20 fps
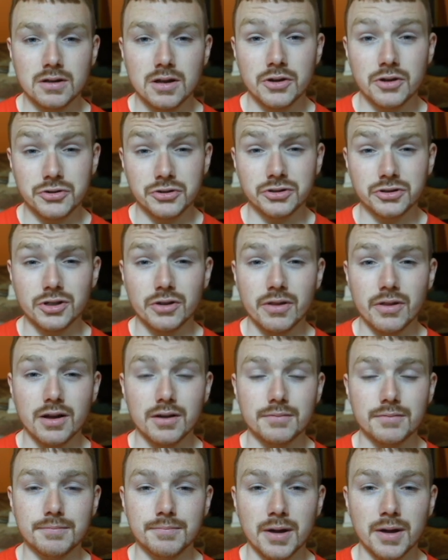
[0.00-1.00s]
And just know
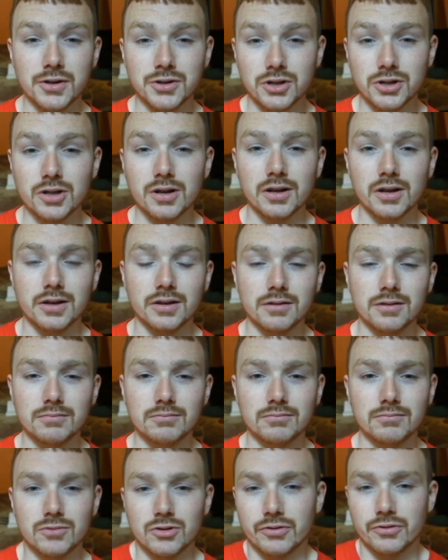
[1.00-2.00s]
that by
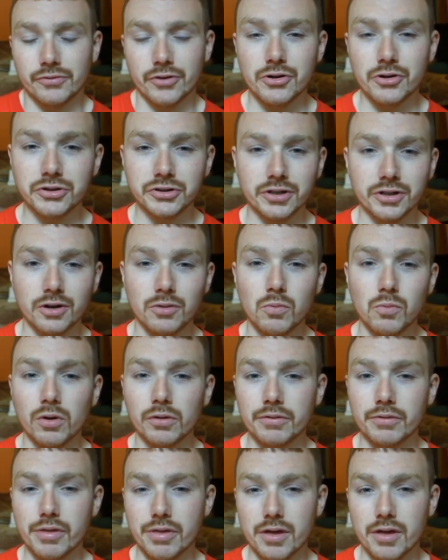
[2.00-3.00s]
journaling, you're focusing on
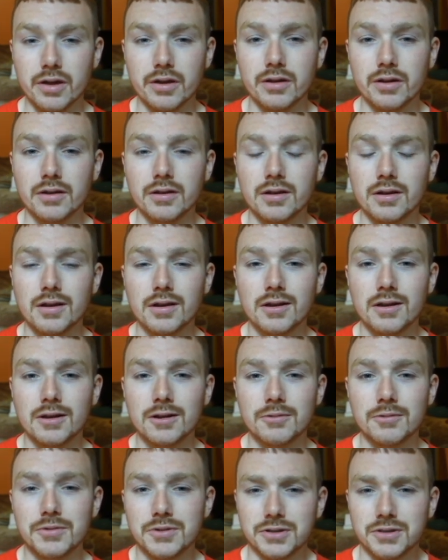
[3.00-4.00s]
one thing,
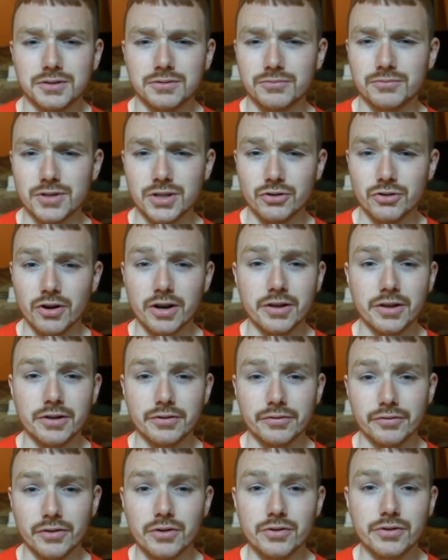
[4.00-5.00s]
which is retraining
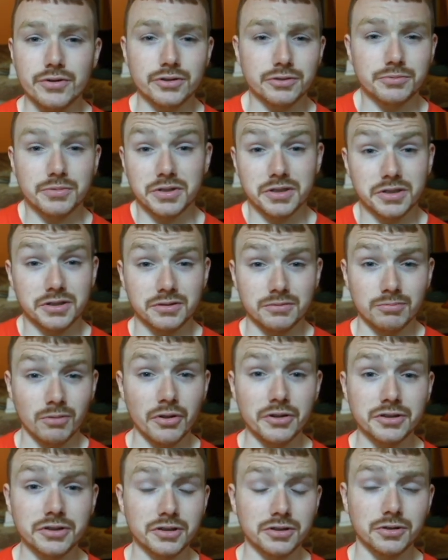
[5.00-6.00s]
your focus, which is what
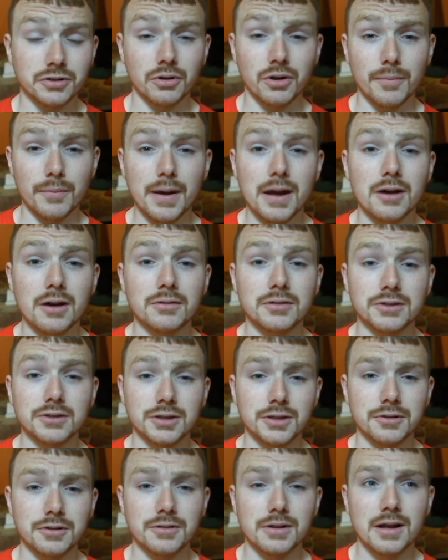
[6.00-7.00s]
this is all about.
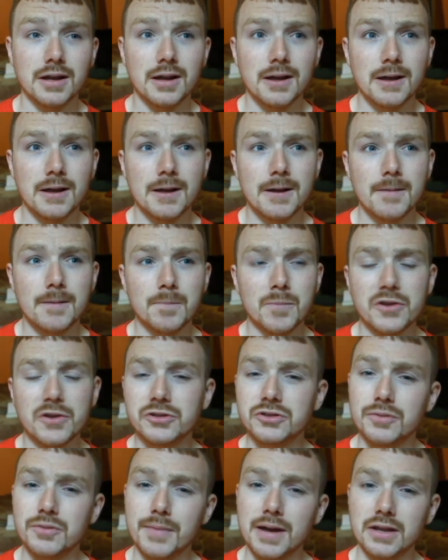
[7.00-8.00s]
So it
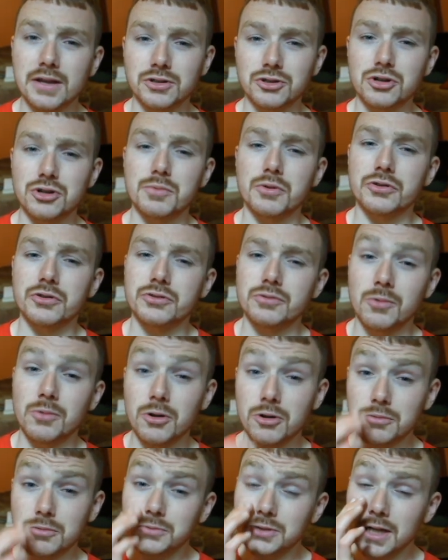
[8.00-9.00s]
doesn't matter too much
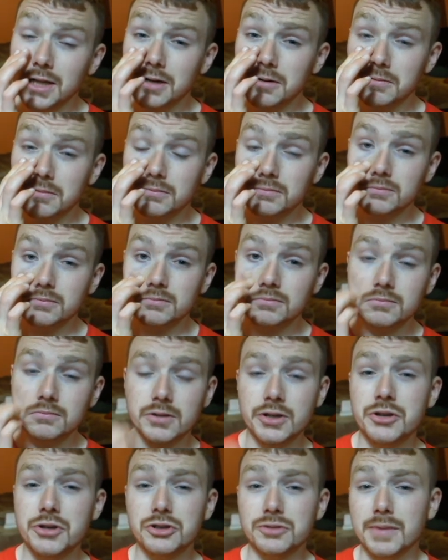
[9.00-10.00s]
what comes out,
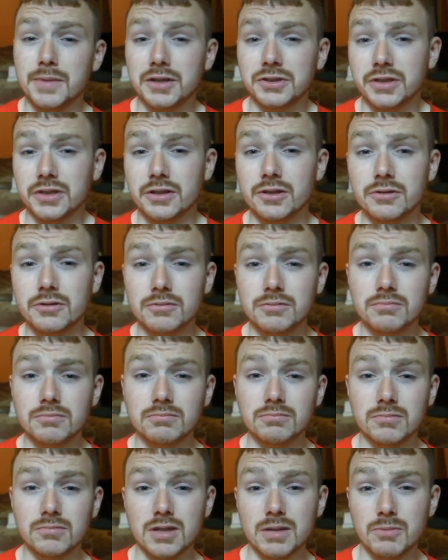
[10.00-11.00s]
it just matters that you
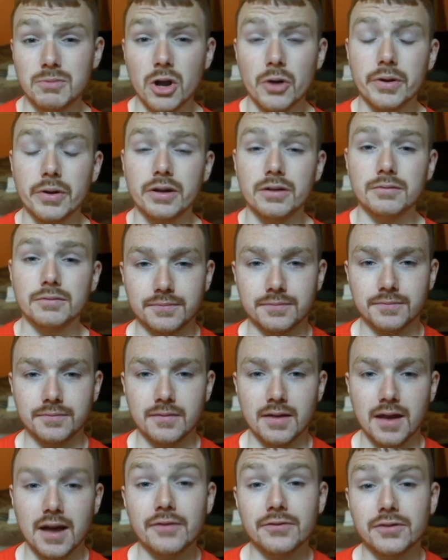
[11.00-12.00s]
keep going.
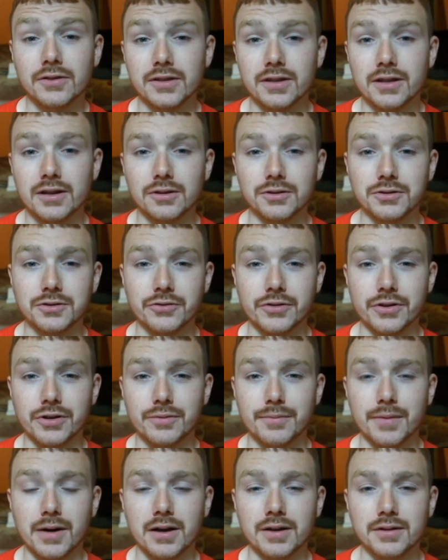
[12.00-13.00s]
After decluttering
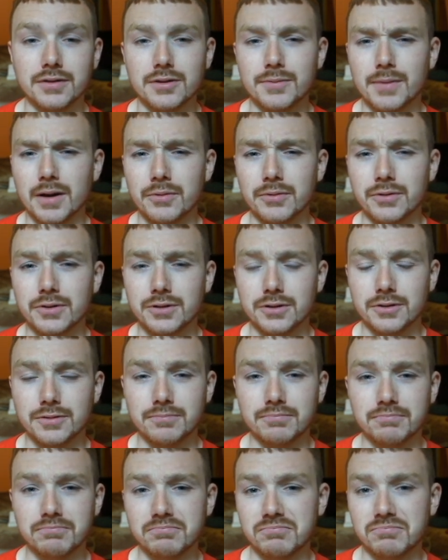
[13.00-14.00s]
your mind, you might want to